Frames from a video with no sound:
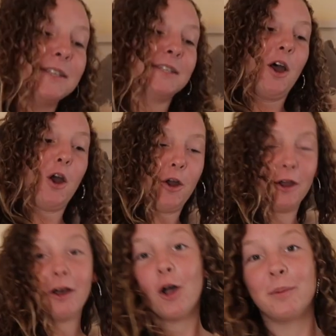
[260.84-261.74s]

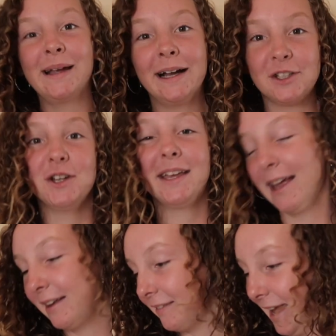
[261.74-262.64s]
So hoping I don't
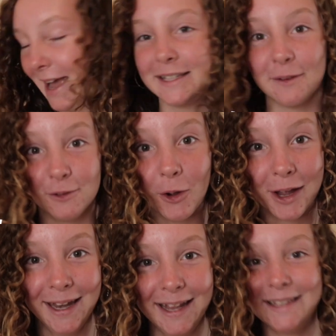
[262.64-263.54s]
get another case of
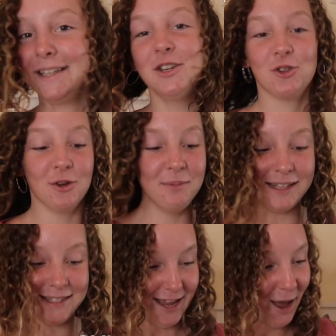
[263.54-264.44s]
locker knee syndrome this